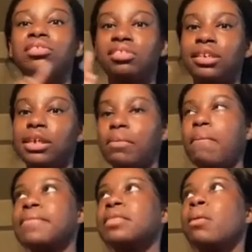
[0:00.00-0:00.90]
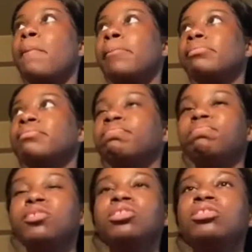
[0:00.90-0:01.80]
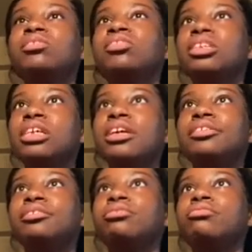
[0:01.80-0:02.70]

City. New York City is,